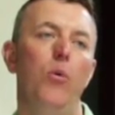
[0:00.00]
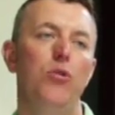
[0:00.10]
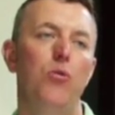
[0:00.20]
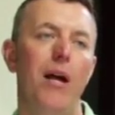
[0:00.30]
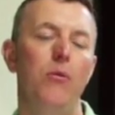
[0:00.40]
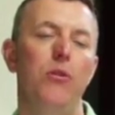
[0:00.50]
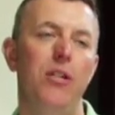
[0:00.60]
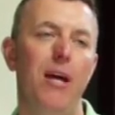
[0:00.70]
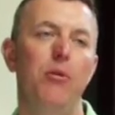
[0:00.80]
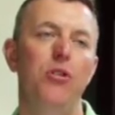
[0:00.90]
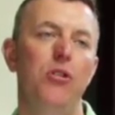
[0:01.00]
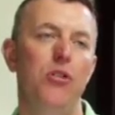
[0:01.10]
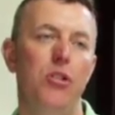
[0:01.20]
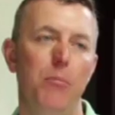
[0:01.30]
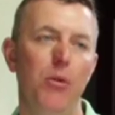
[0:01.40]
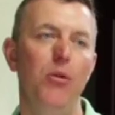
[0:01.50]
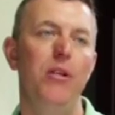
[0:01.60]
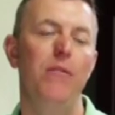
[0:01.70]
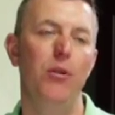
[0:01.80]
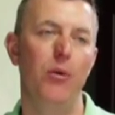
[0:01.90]
We try to establish the stability
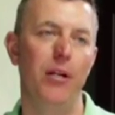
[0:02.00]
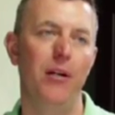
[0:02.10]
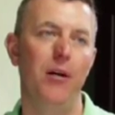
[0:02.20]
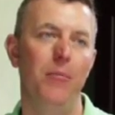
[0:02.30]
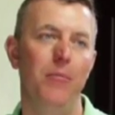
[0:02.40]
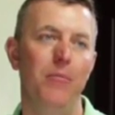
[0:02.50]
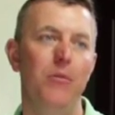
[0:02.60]
of your income